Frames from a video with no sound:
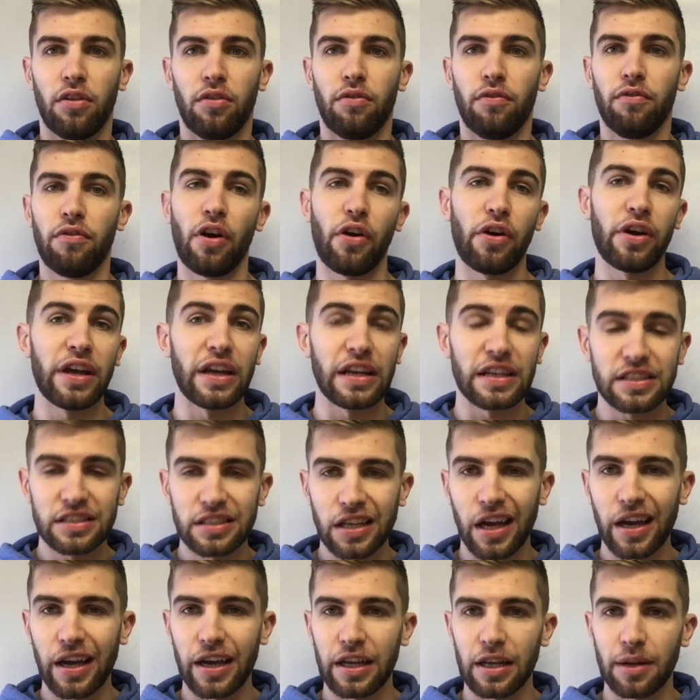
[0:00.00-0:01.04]
very
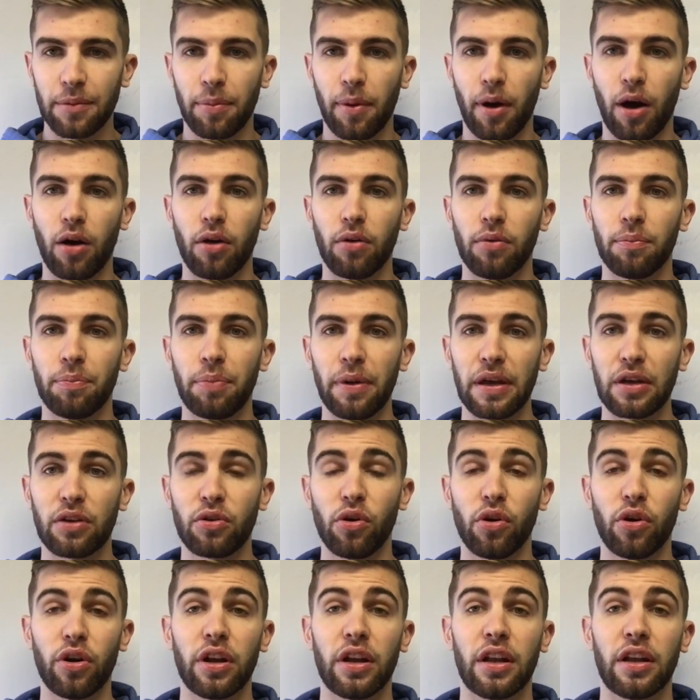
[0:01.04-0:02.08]
excited about
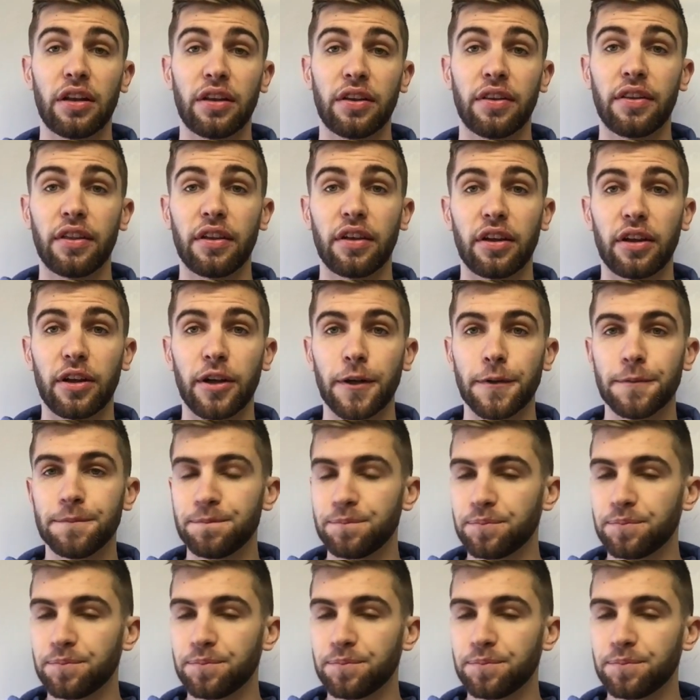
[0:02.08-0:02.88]
Bitcoin and the